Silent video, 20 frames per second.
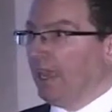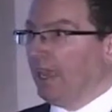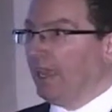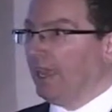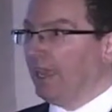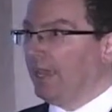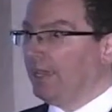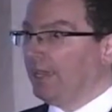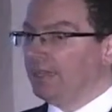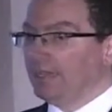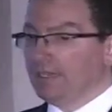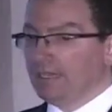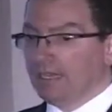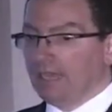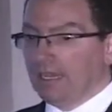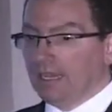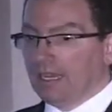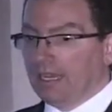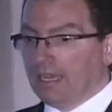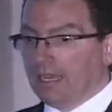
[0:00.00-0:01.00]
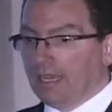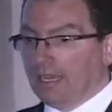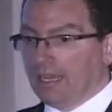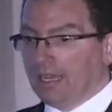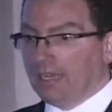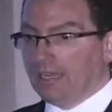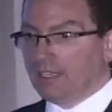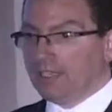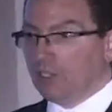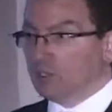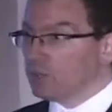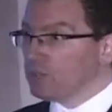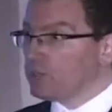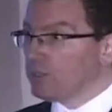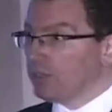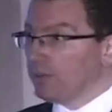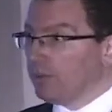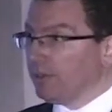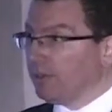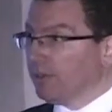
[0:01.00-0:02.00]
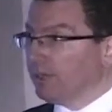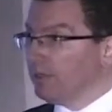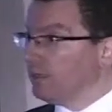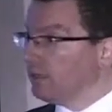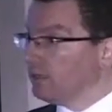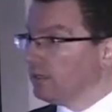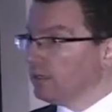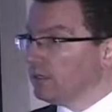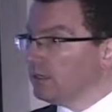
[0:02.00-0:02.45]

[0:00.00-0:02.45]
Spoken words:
And it used to be,